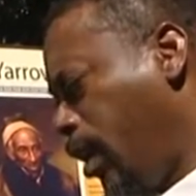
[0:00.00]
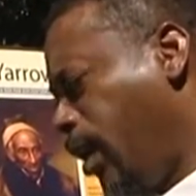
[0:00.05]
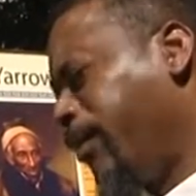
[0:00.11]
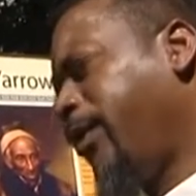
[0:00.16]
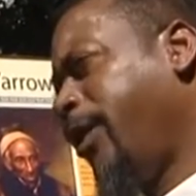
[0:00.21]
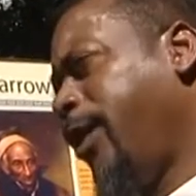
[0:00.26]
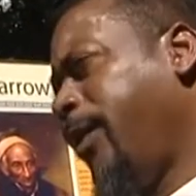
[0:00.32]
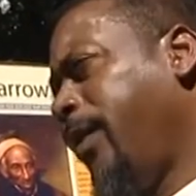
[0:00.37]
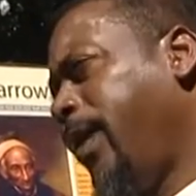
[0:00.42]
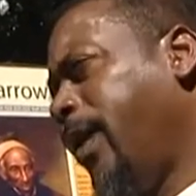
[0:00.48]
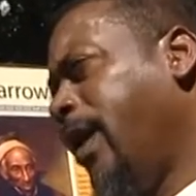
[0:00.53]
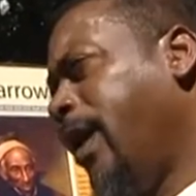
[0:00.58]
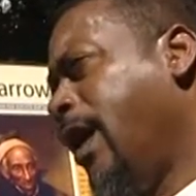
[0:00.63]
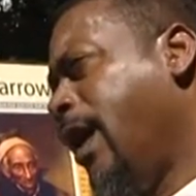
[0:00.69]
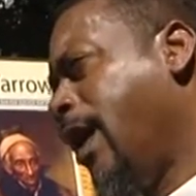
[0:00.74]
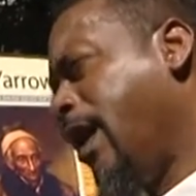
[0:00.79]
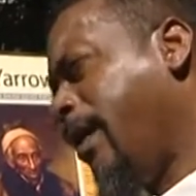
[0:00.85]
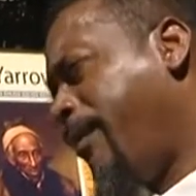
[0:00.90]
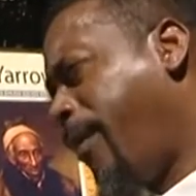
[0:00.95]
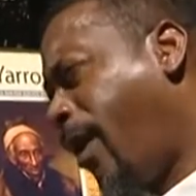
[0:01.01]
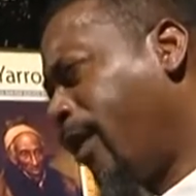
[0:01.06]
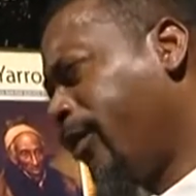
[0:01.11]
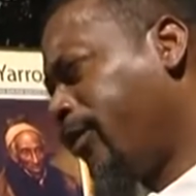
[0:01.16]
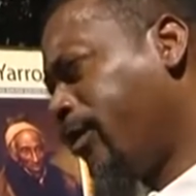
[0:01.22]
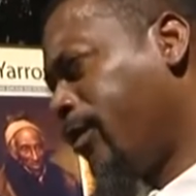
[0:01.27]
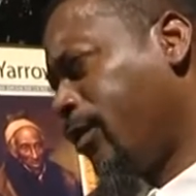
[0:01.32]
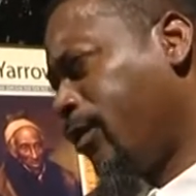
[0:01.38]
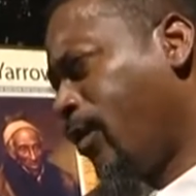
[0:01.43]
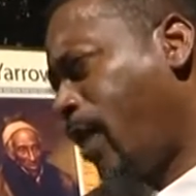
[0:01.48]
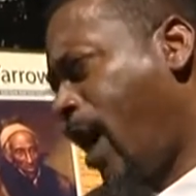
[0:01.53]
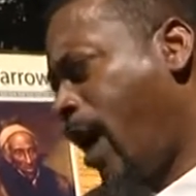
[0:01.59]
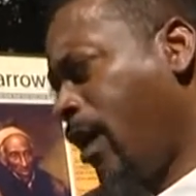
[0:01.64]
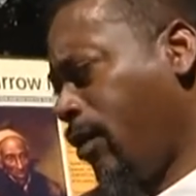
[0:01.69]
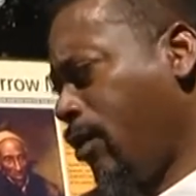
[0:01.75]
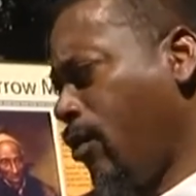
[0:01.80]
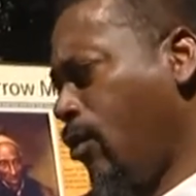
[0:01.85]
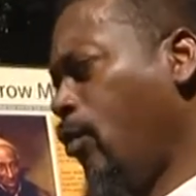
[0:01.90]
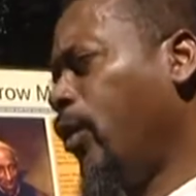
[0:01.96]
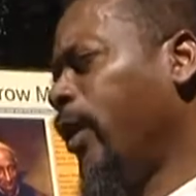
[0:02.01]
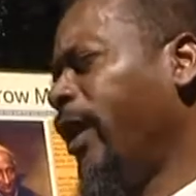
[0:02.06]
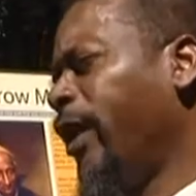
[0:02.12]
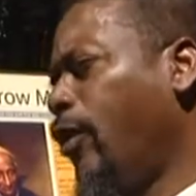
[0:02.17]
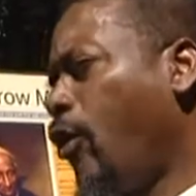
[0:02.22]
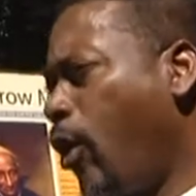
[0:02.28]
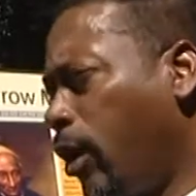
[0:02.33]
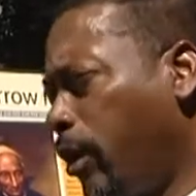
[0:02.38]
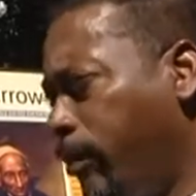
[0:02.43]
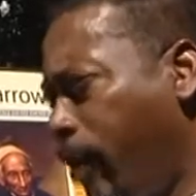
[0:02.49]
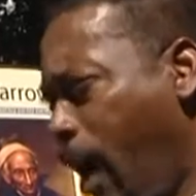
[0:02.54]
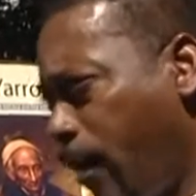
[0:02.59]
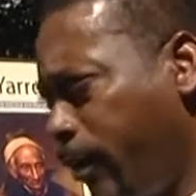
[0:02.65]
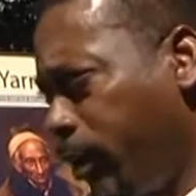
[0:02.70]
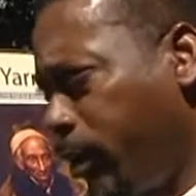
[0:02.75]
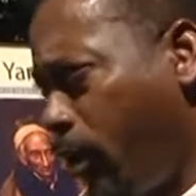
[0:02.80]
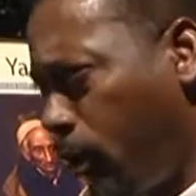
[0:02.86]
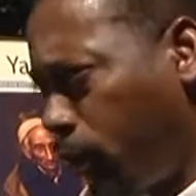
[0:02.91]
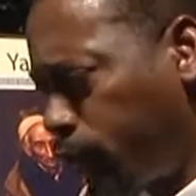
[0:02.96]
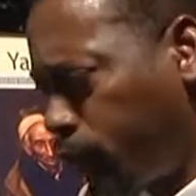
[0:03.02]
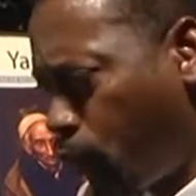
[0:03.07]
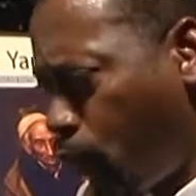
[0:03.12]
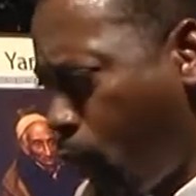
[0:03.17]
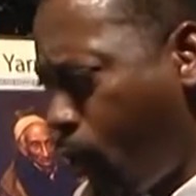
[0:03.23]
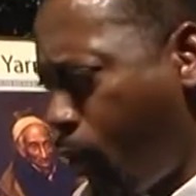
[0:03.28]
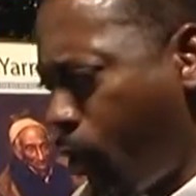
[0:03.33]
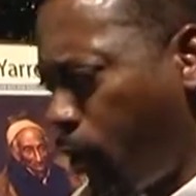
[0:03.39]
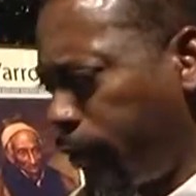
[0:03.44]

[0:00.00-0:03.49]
Libya and parts of Morocco, or what they call the Barbary Coast Wars.